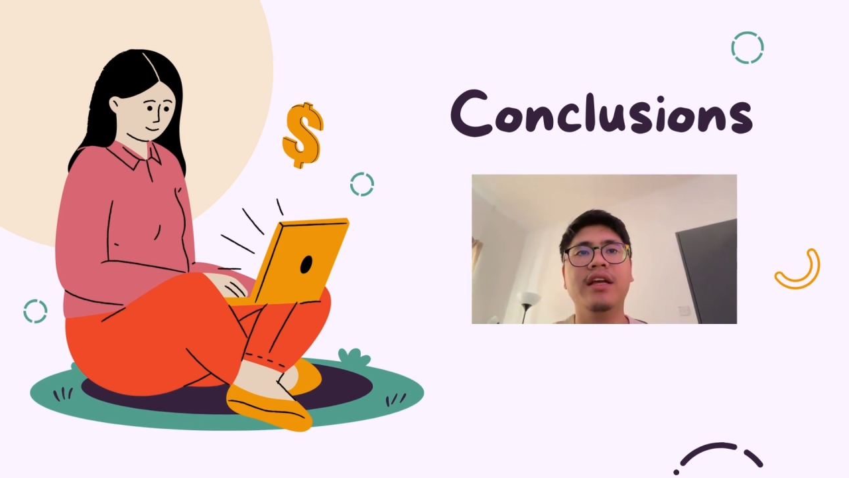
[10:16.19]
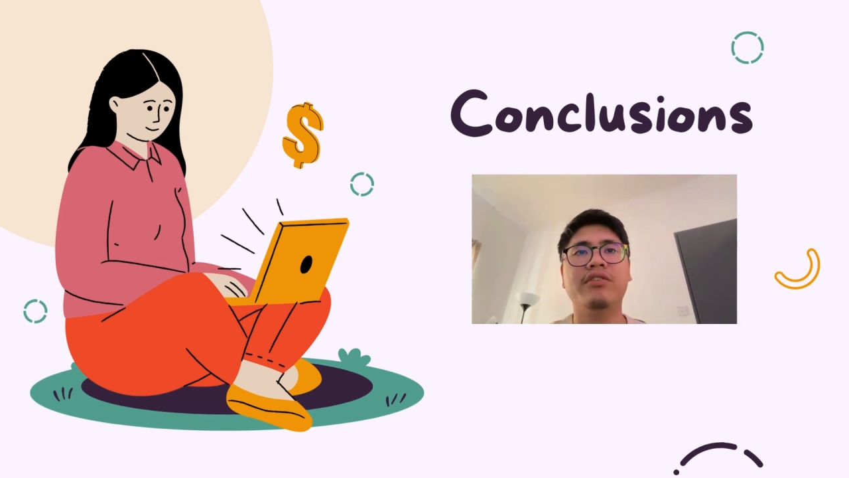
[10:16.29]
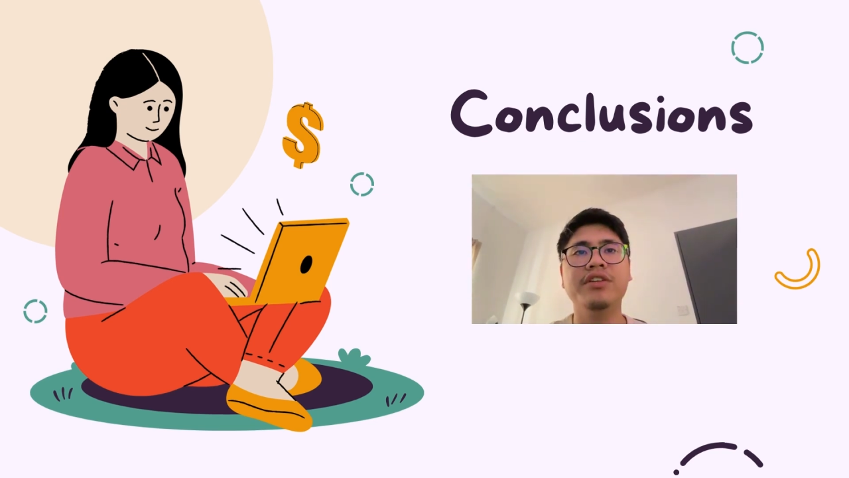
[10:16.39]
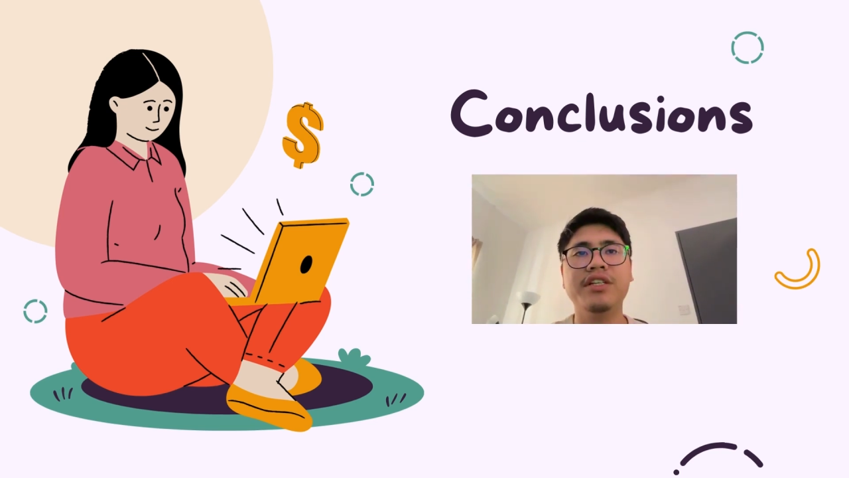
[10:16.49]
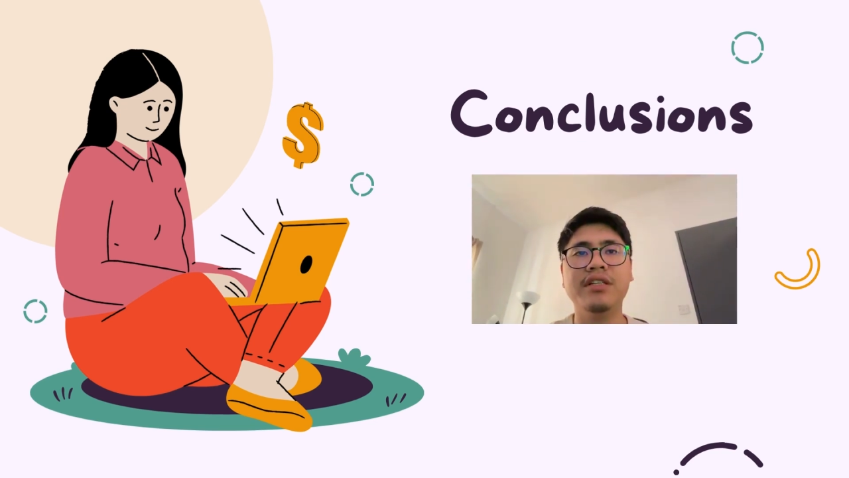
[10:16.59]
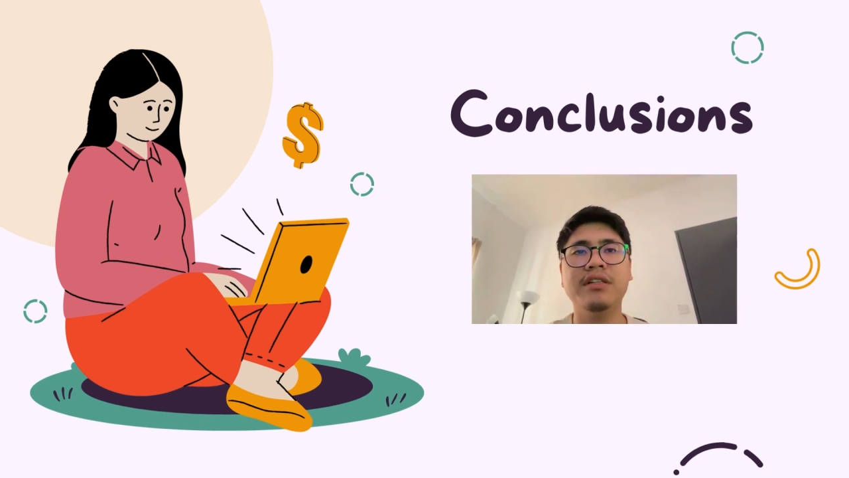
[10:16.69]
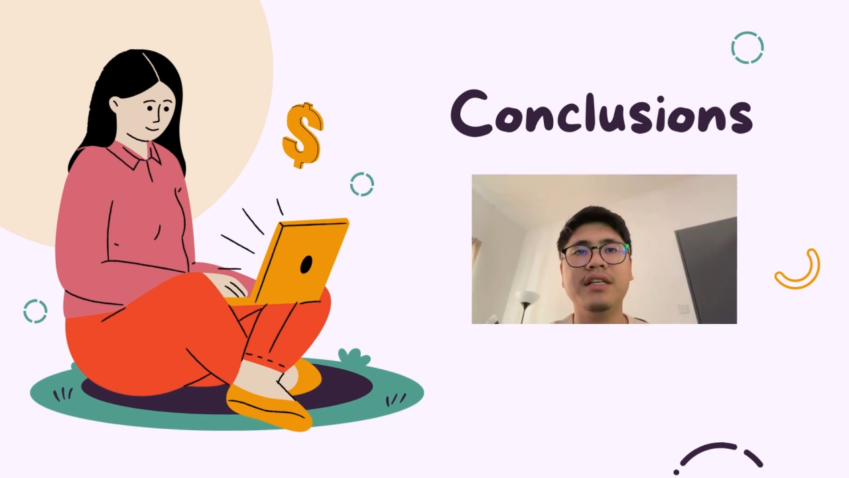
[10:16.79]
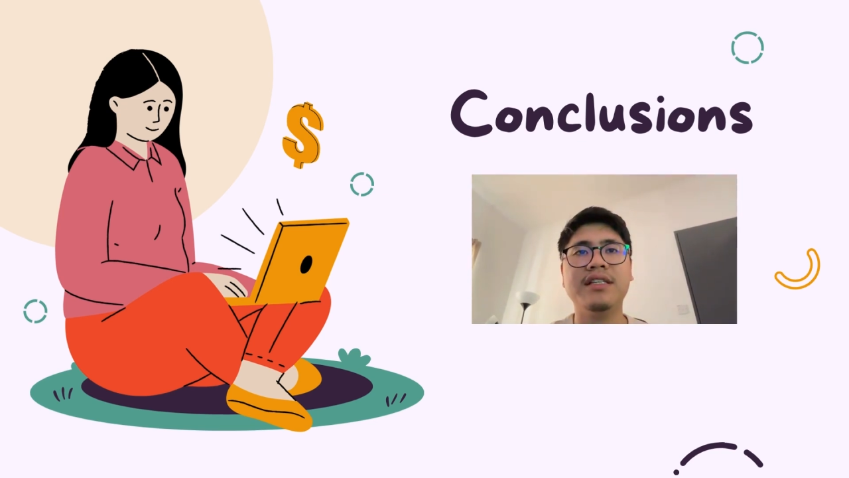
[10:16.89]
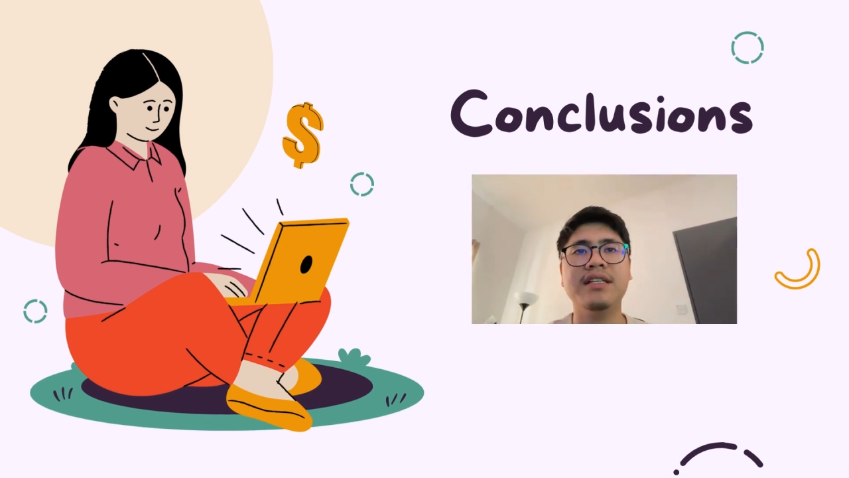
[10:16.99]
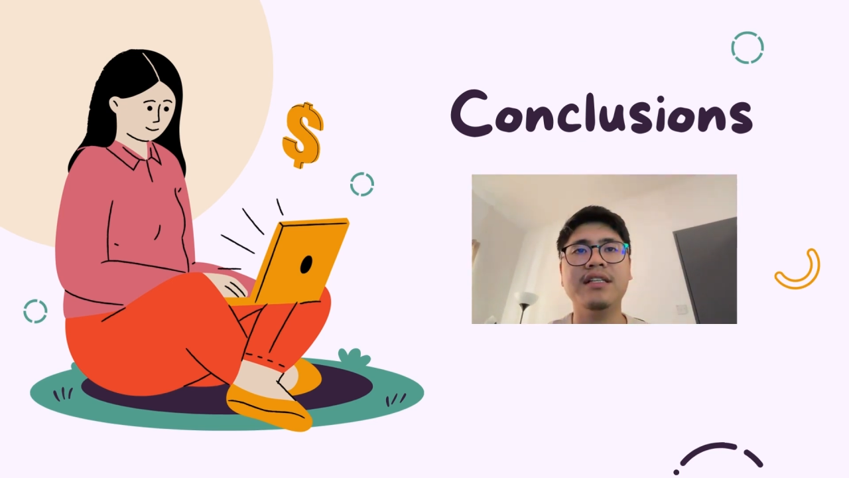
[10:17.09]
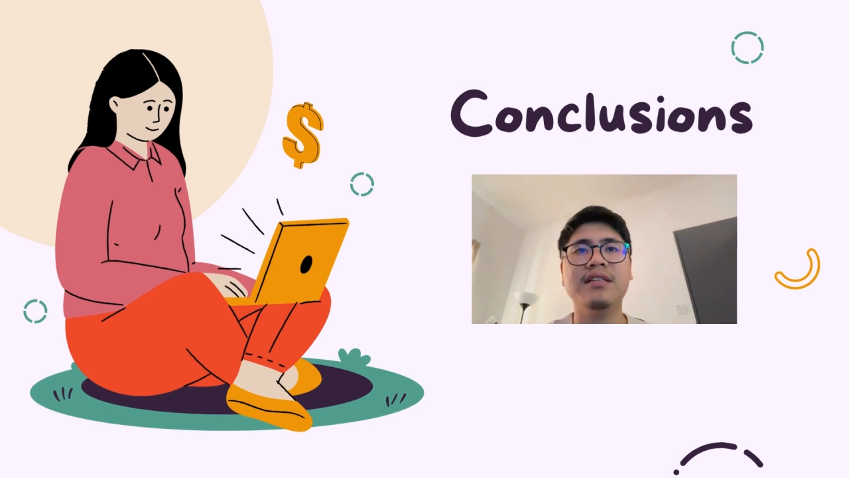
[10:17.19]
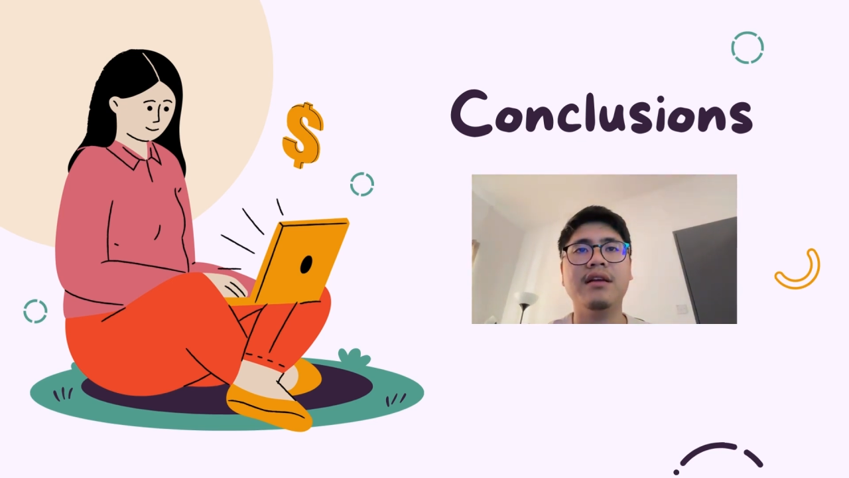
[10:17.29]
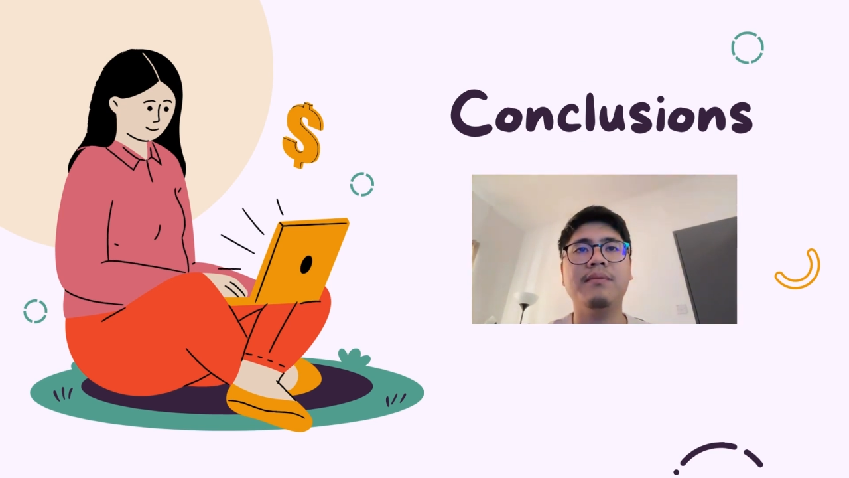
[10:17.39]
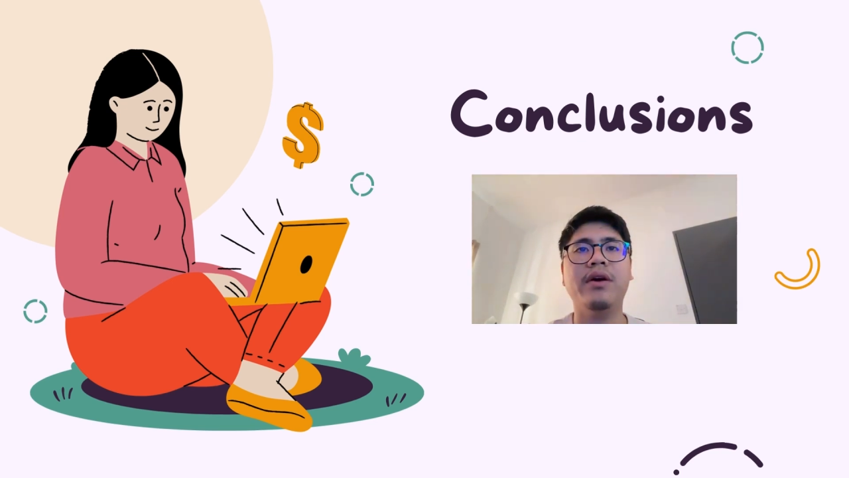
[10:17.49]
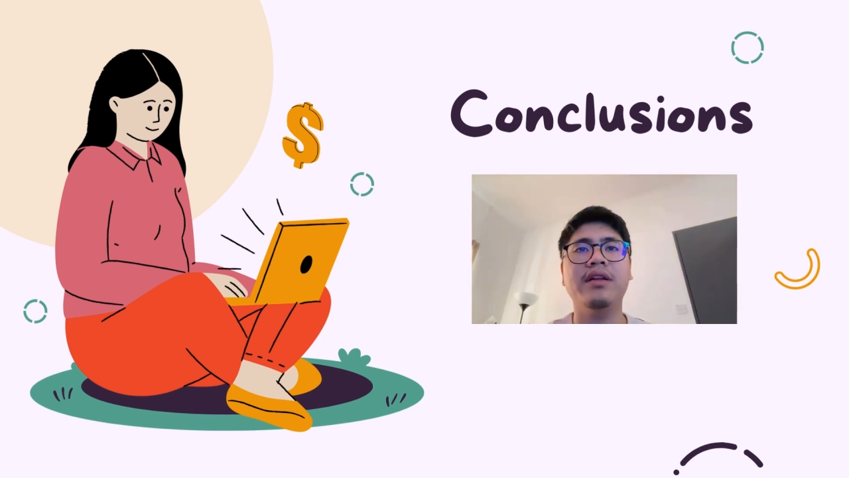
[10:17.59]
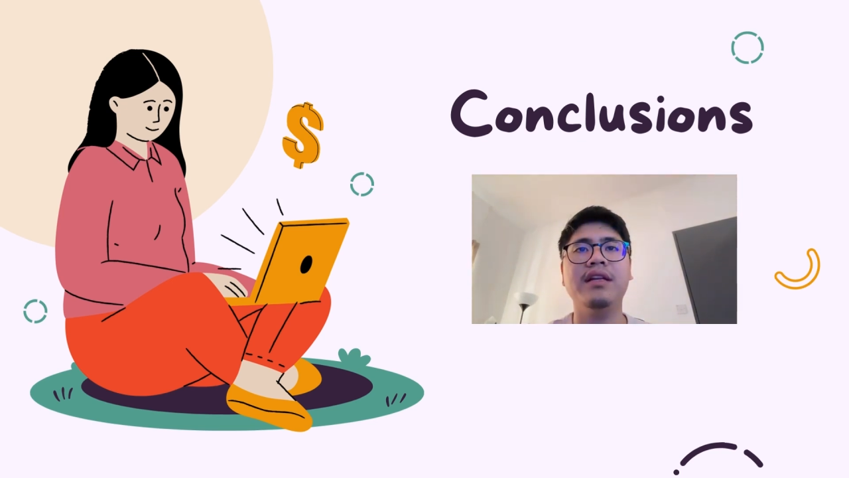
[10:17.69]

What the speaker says: crucial lessons about the